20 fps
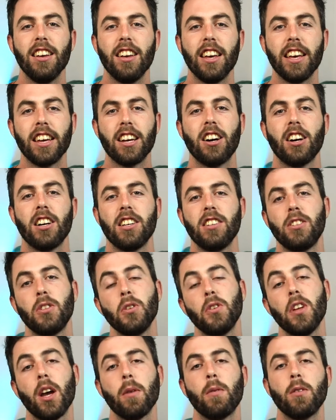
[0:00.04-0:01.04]
Hey guys,
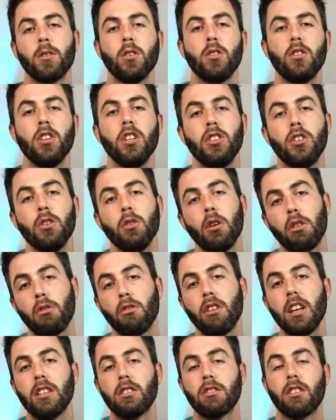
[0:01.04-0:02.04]
today I want to teach you
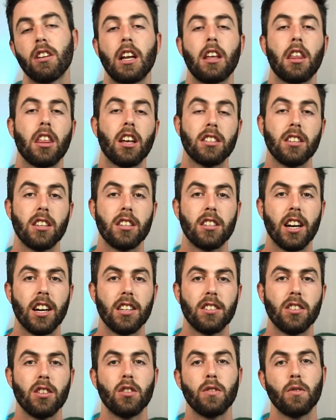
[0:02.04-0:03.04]
3 strength
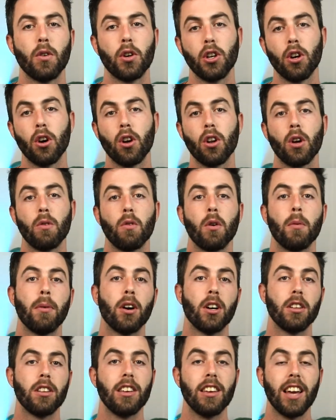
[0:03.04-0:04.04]
exercises for your lower
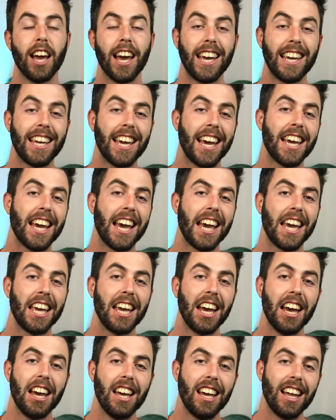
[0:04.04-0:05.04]
body,
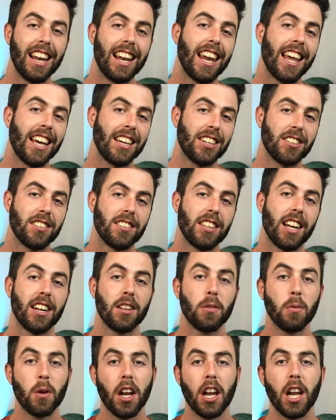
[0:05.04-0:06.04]
aka legs,
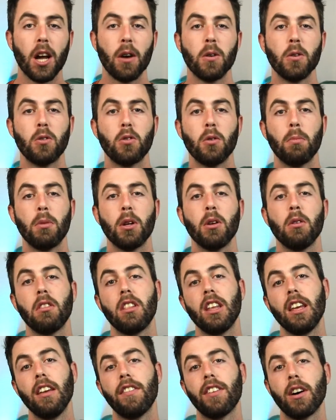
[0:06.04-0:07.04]
that will allow you to build
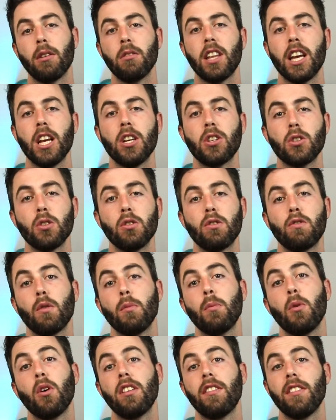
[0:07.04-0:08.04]
the foundations for
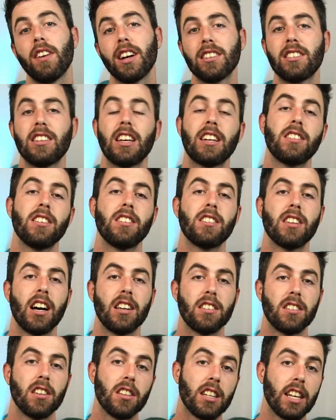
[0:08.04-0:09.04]
more advanced
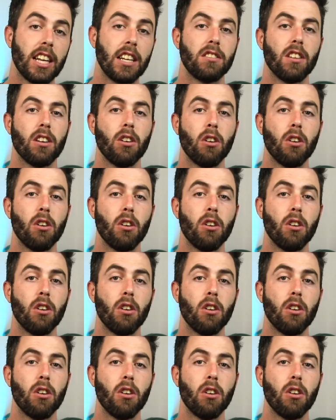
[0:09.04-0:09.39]
exercises later